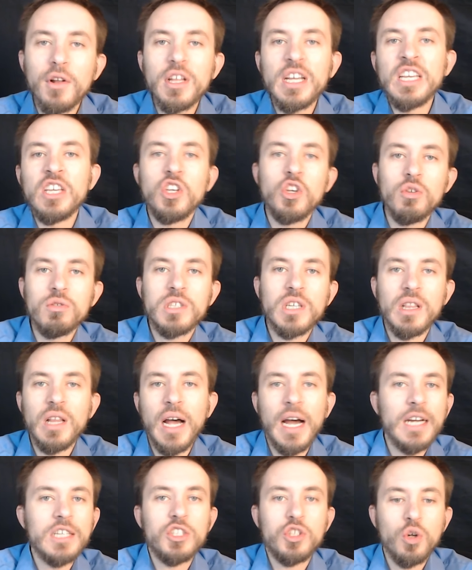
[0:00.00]

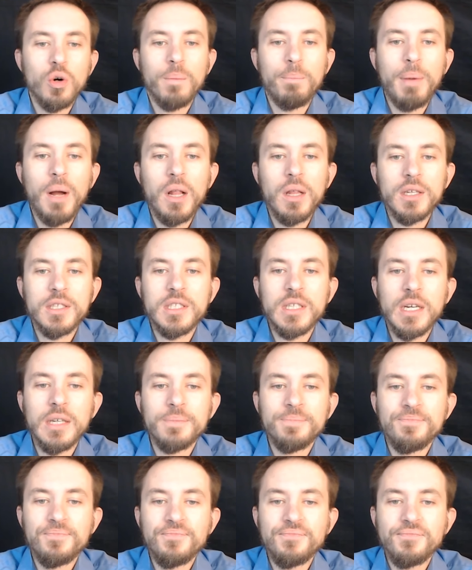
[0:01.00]
utilize your policy.
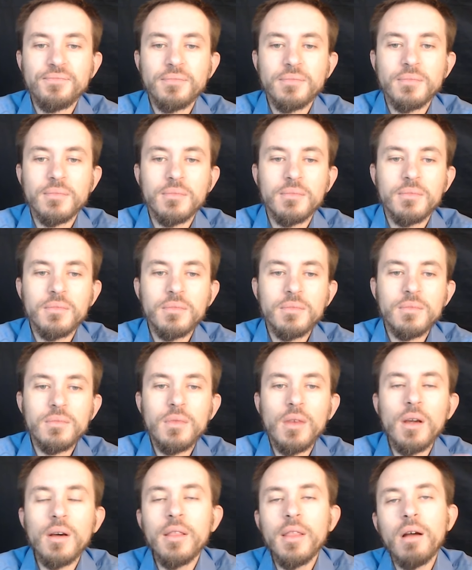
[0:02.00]

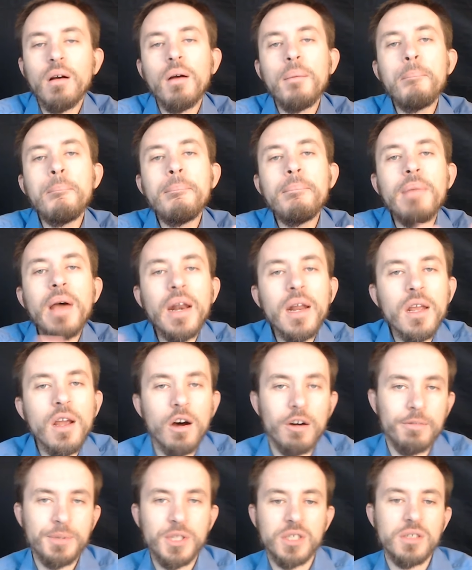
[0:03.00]
There are many
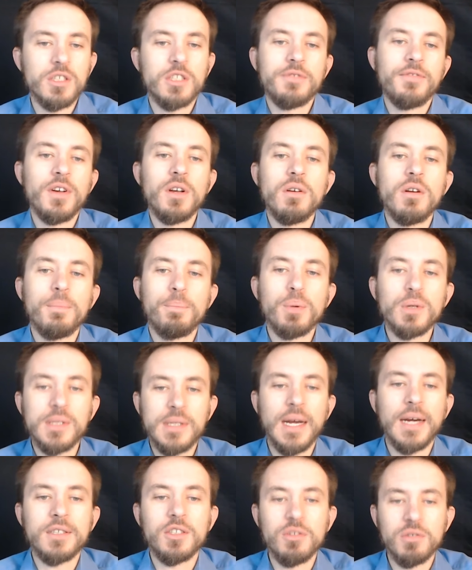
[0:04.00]
options for you to
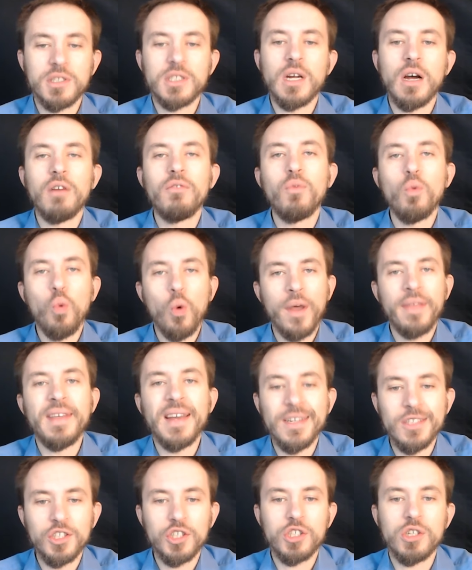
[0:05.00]
protect yourself with
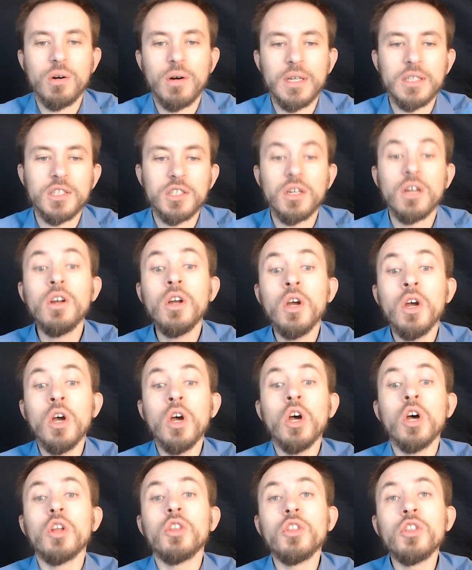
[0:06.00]
insurance.
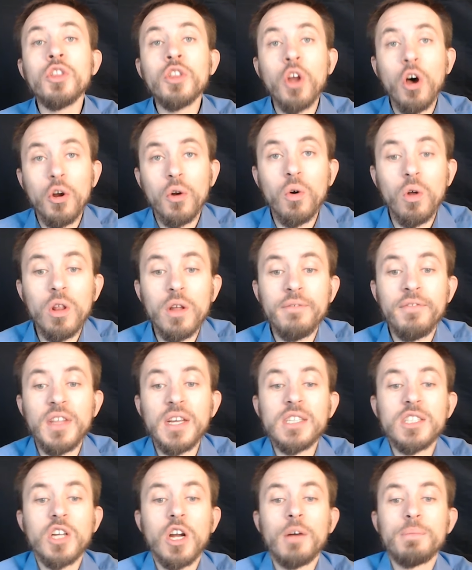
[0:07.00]
Not all of
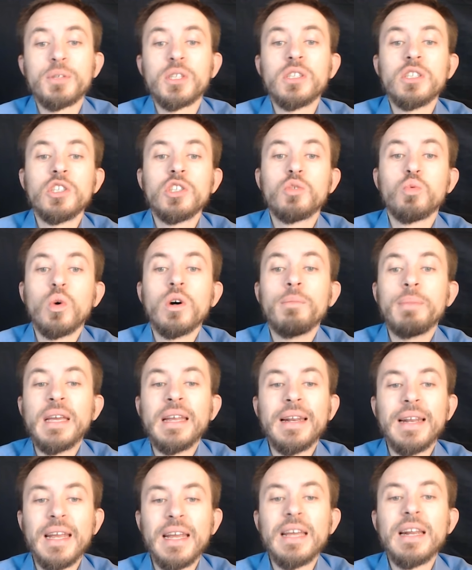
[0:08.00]
these options will be
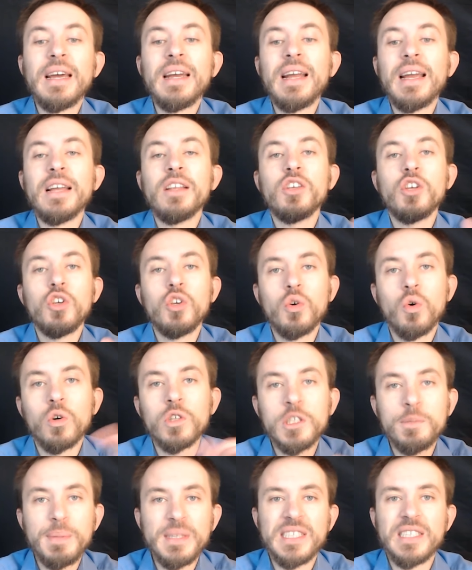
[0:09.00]
needed in your
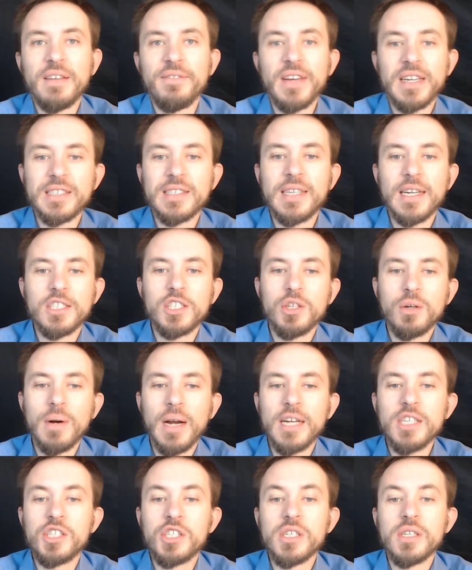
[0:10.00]
specific
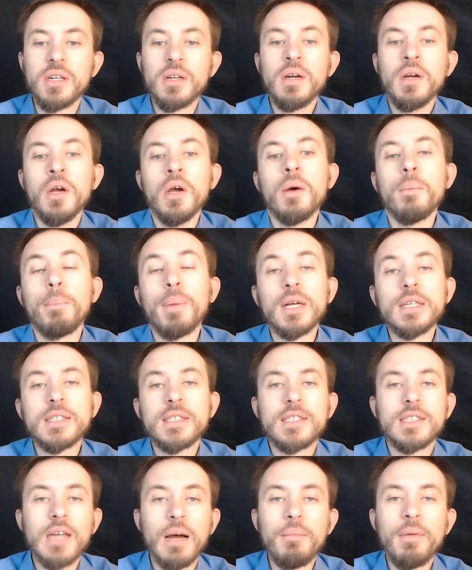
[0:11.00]
situation, but
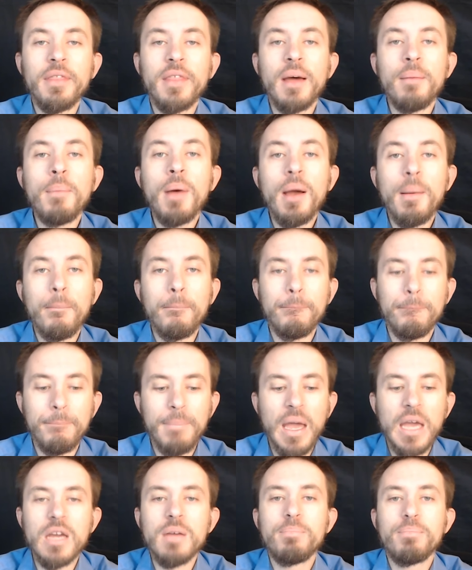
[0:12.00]
some of them
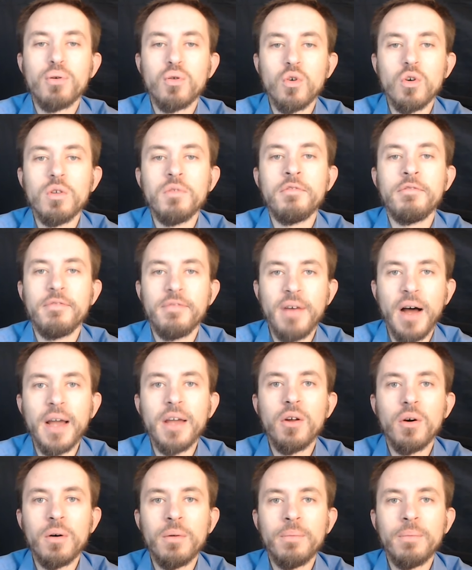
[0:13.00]
may prove vital.